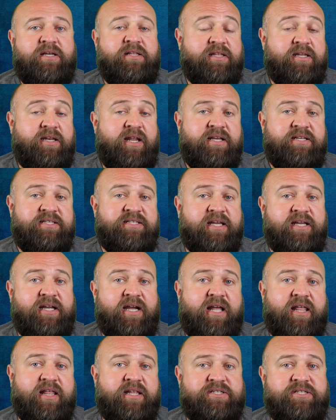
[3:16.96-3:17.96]
The next
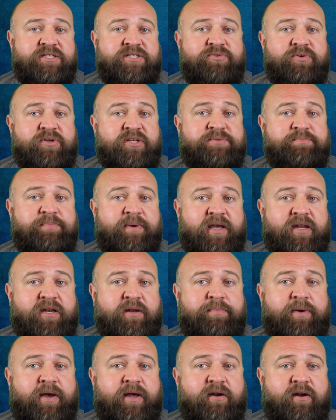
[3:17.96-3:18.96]
psychologist to expand
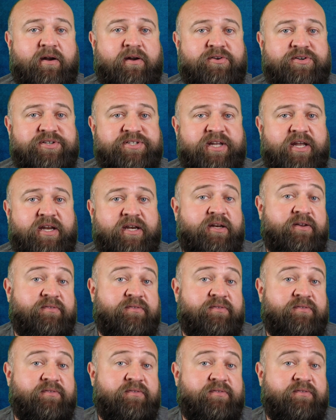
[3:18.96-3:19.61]
upon our understanding